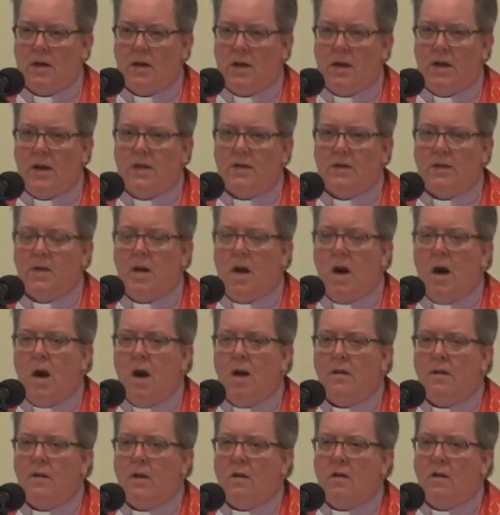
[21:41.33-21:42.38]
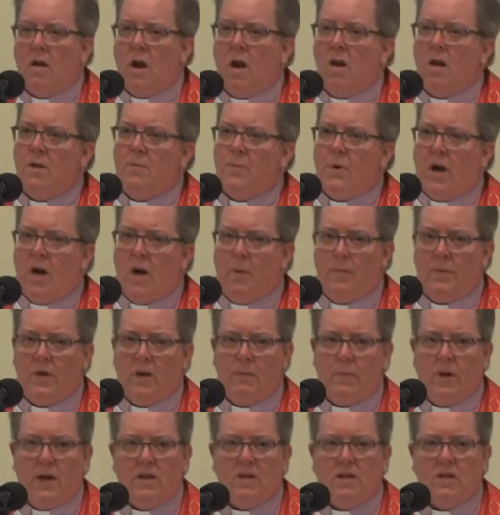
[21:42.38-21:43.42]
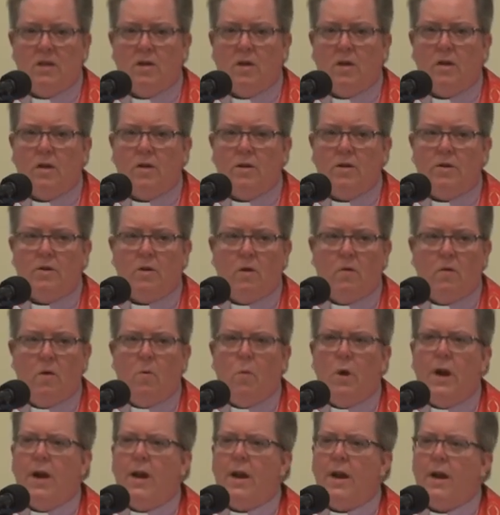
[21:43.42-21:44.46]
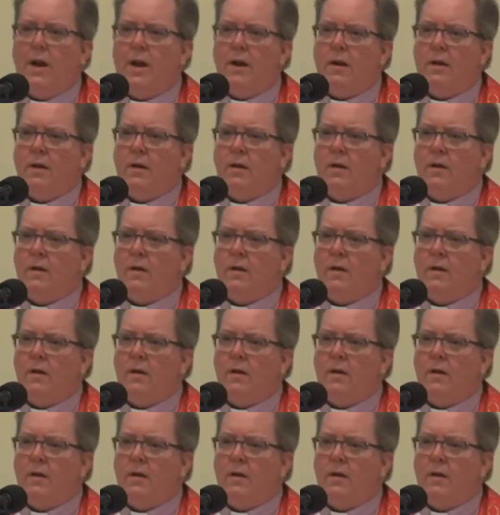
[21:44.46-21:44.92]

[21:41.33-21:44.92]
It is not the lollipop that makes the hurt go away.